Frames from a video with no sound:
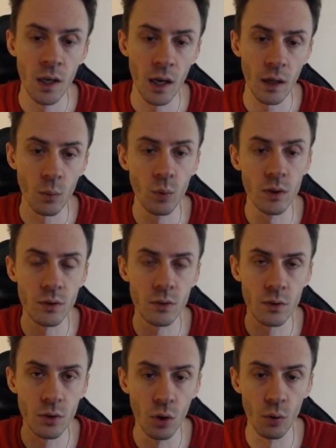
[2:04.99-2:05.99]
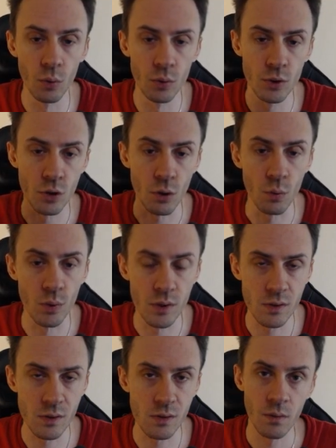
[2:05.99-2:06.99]
and will go
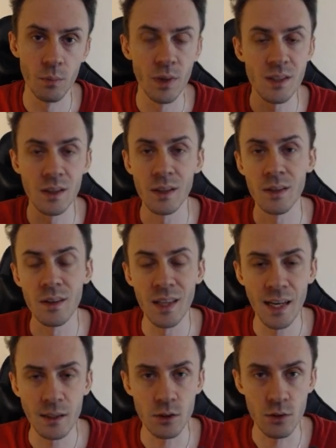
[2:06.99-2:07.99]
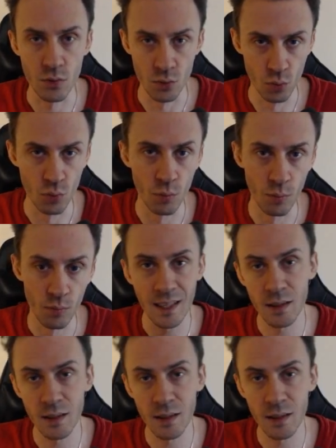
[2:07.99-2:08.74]
towards basically the next room.